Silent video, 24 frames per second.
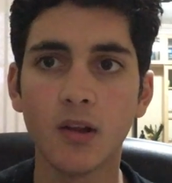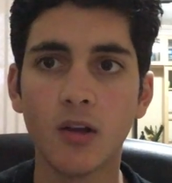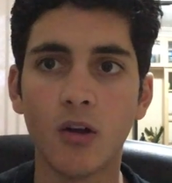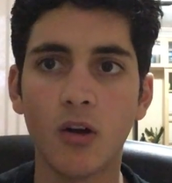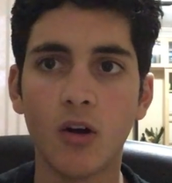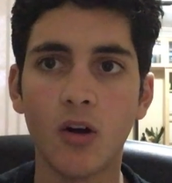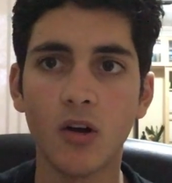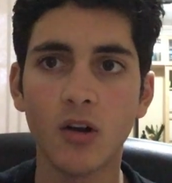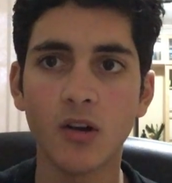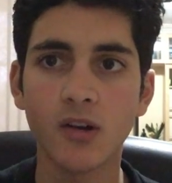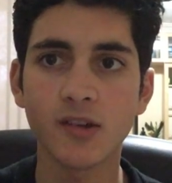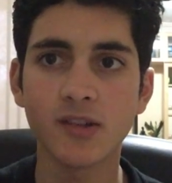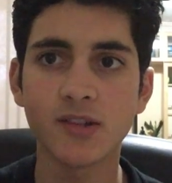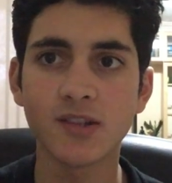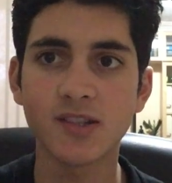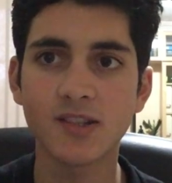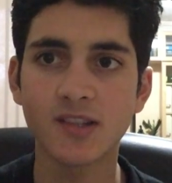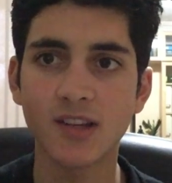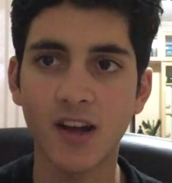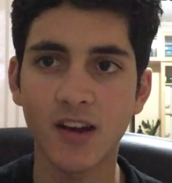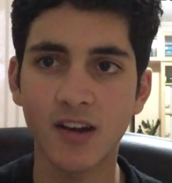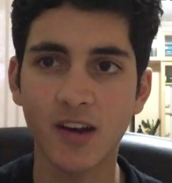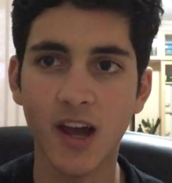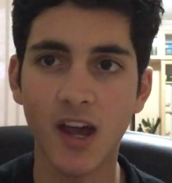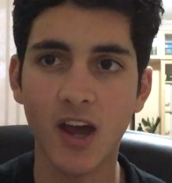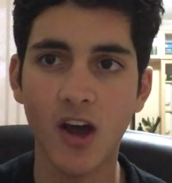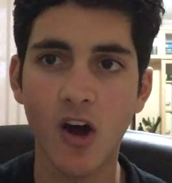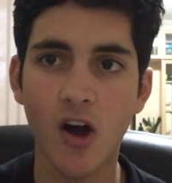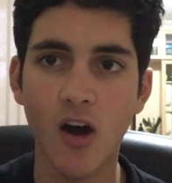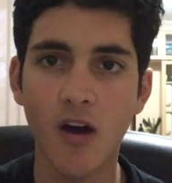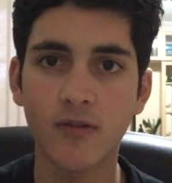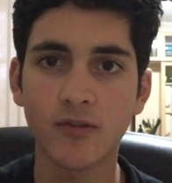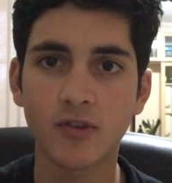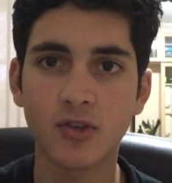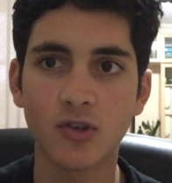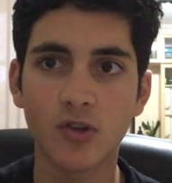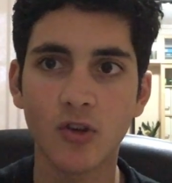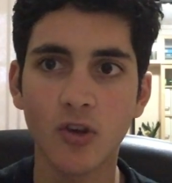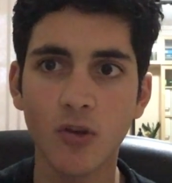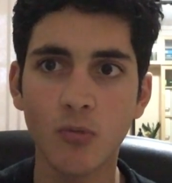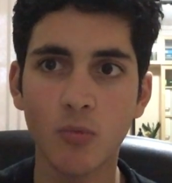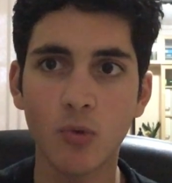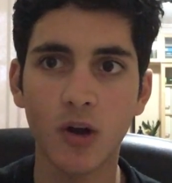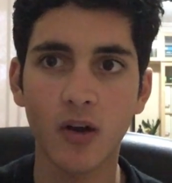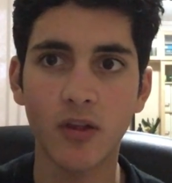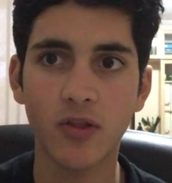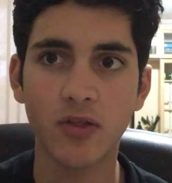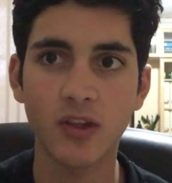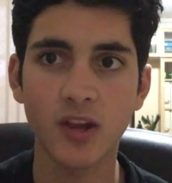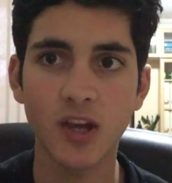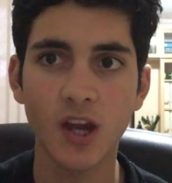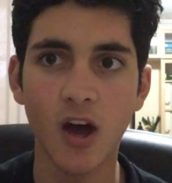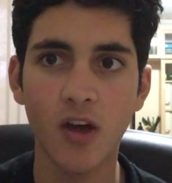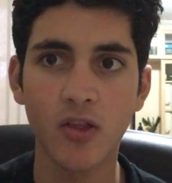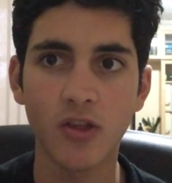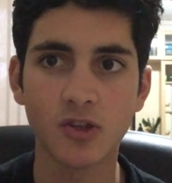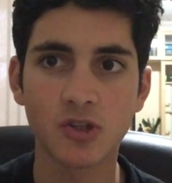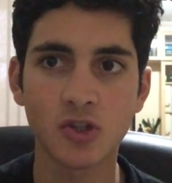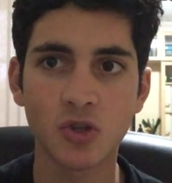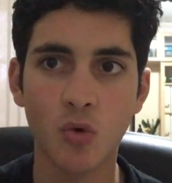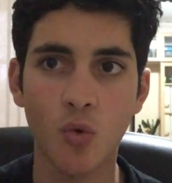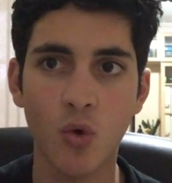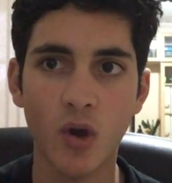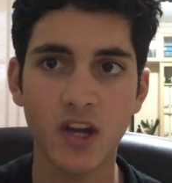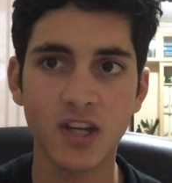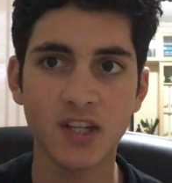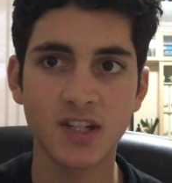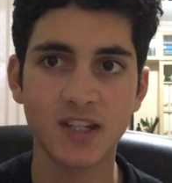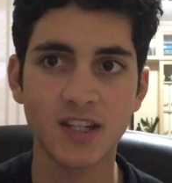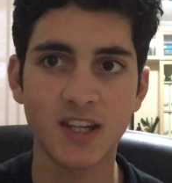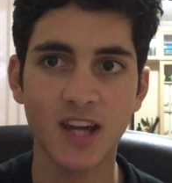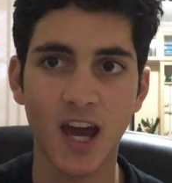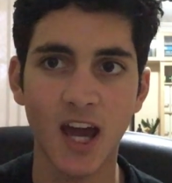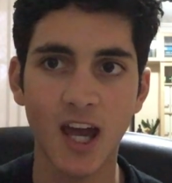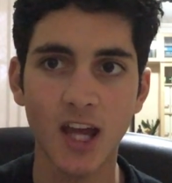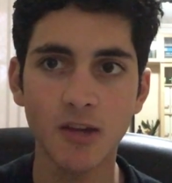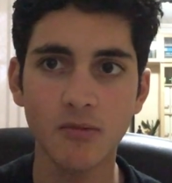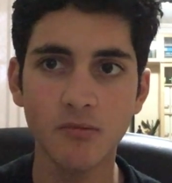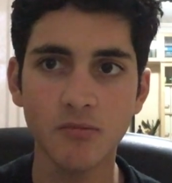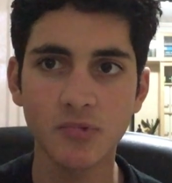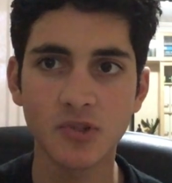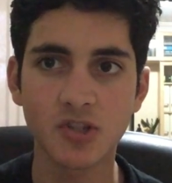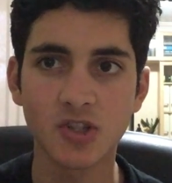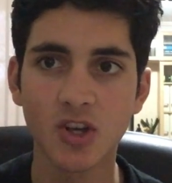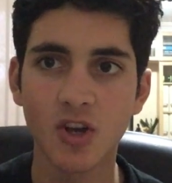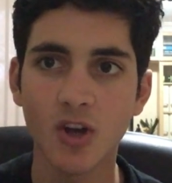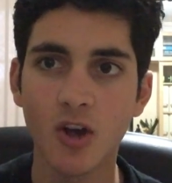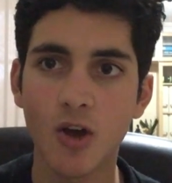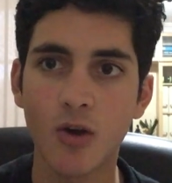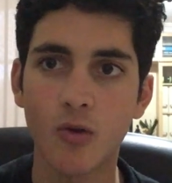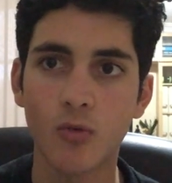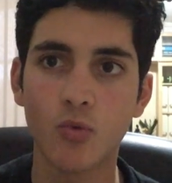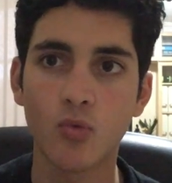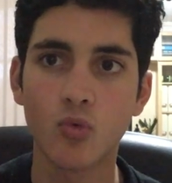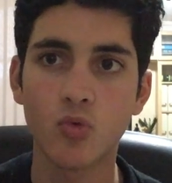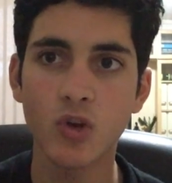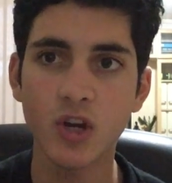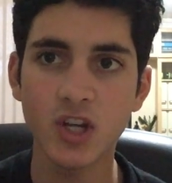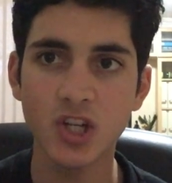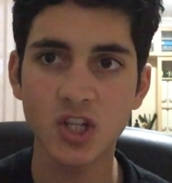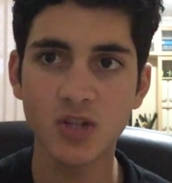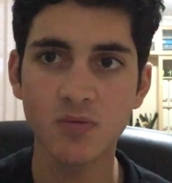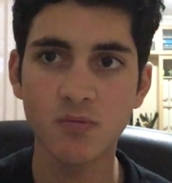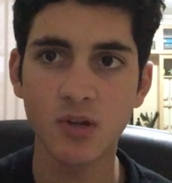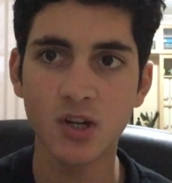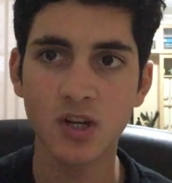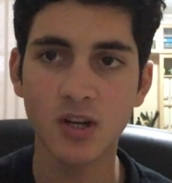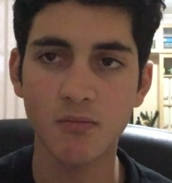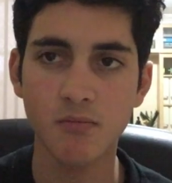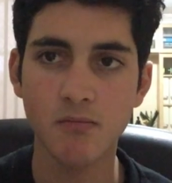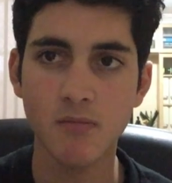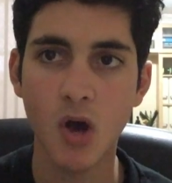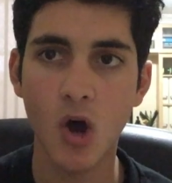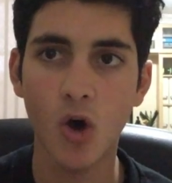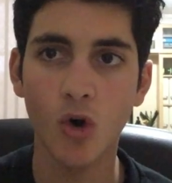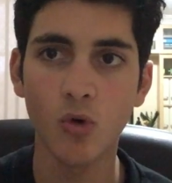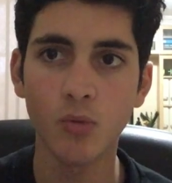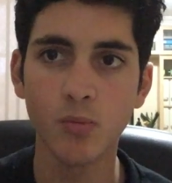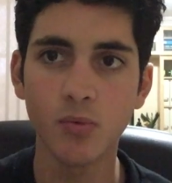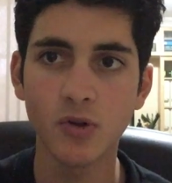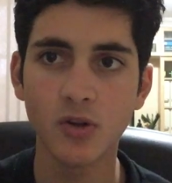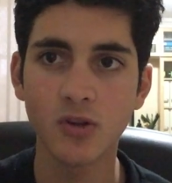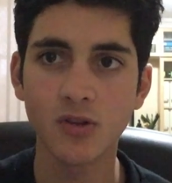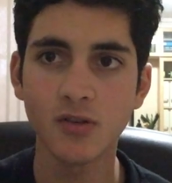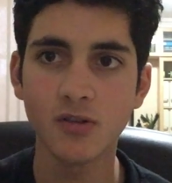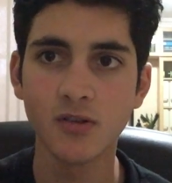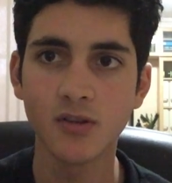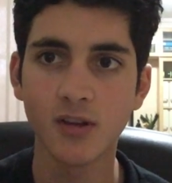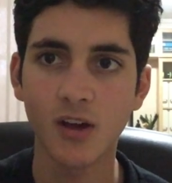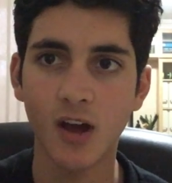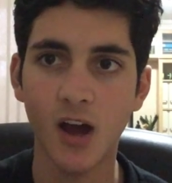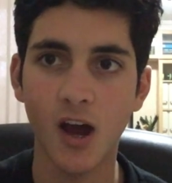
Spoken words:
On Sunday afternoon, one of the other tweet games, Richmond and Melbourne.